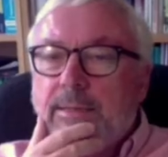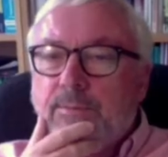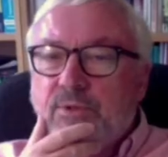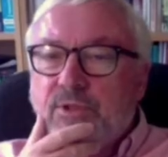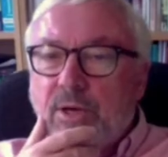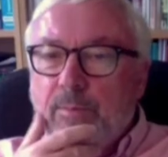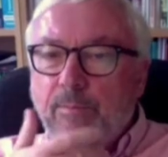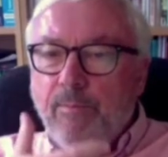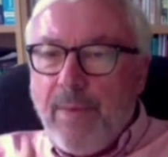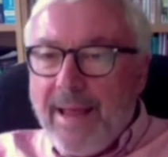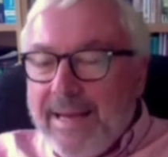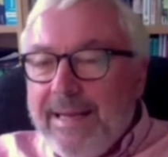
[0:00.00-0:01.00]
So
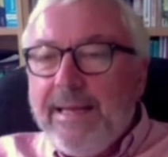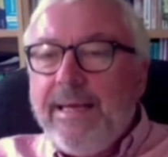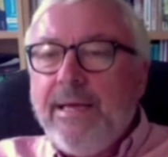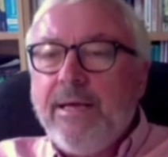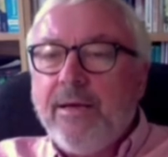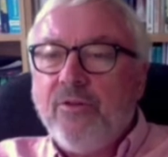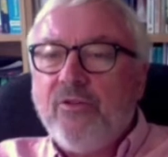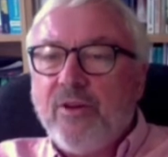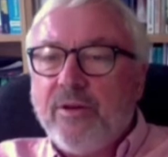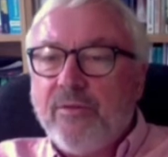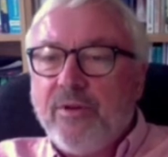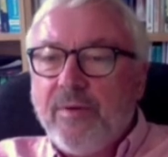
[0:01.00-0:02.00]
many
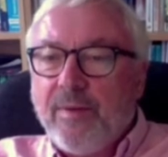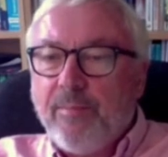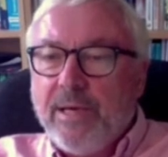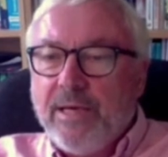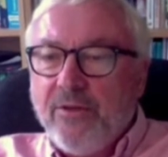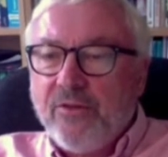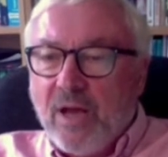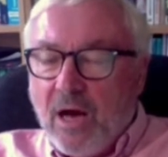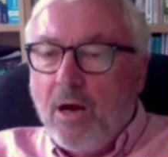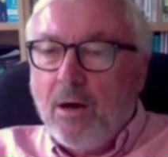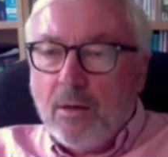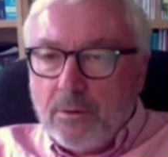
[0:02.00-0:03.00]
Conservative MPs
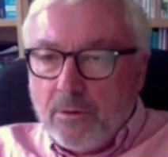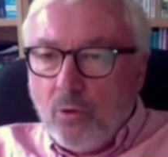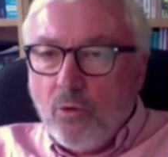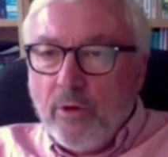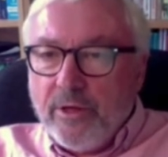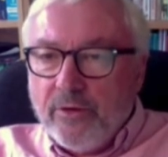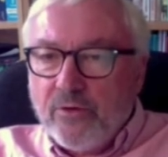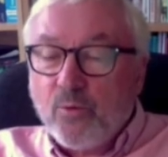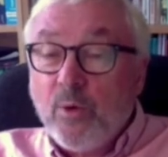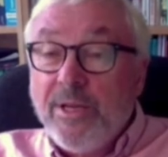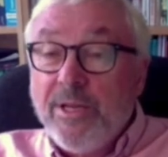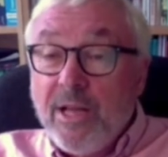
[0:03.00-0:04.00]
are lawyers.
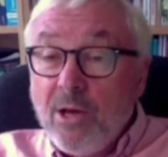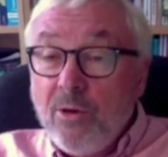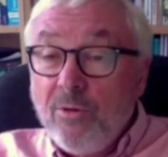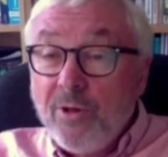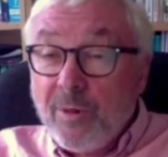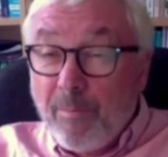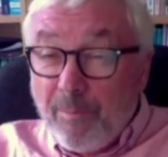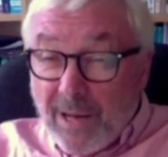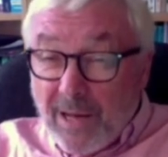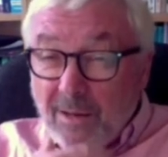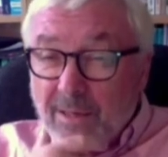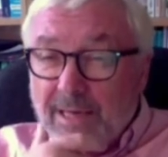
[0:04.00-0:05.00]
We know that the
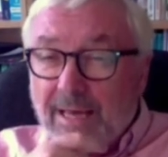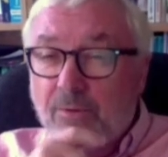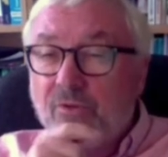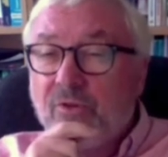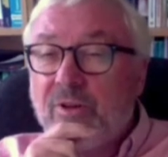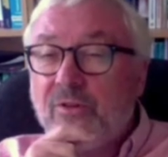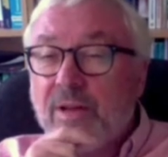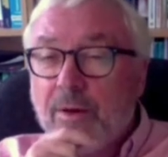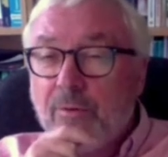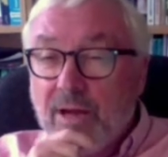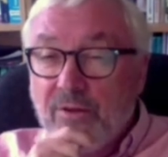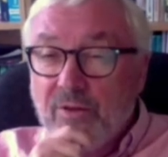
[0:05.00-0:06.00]
Bar Council is now
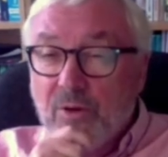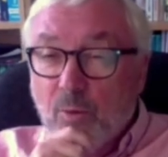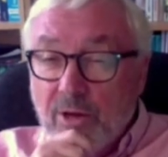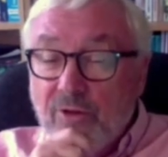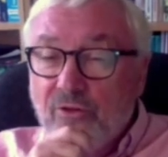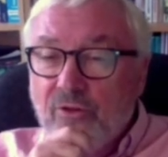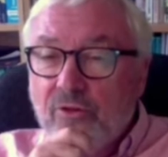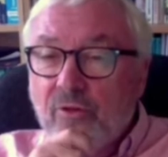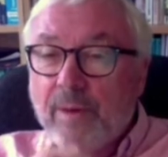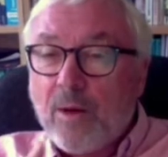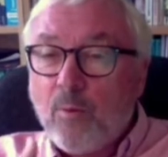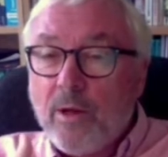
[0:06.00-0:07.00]
raising questions
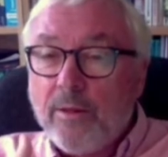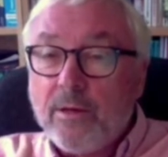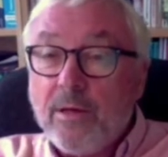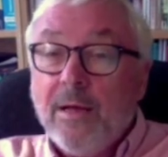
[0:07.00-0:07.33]
about whether